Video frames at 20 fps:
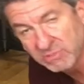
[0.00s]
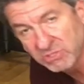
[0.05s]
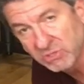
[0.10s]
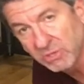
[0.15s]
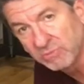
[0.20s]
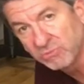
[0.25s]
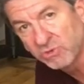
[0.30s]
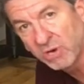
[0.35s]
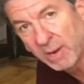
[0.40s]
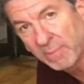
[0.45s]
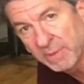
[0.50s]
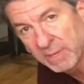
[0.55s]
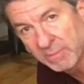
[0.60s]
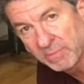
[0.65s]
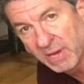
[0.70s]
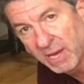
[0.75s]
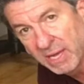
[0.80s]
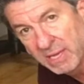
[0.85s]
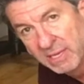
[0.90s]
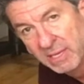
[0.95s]
So I'm dropping
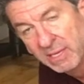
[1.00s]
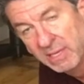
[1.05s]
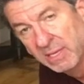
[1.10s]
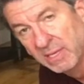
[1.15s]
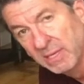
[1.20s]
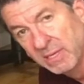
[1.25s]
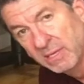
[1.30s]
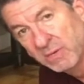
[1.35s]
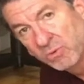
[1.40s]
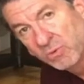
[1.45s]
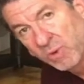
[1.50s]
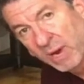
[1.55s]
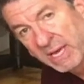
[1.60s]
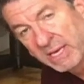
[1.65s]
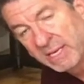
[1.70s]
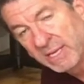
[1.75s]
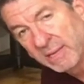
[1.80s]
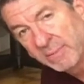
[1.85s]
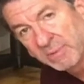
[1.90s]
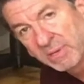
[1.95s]
my
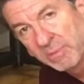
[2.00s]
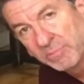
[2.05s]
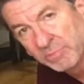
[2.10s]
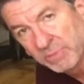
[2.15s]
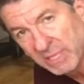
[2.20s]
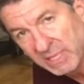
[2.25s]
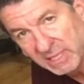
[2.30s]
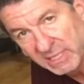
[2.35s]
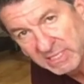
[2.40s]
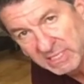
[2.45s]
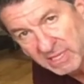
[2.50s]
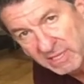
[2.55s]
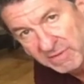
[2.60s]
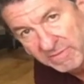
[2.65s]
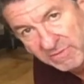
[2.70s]
right hip completely to the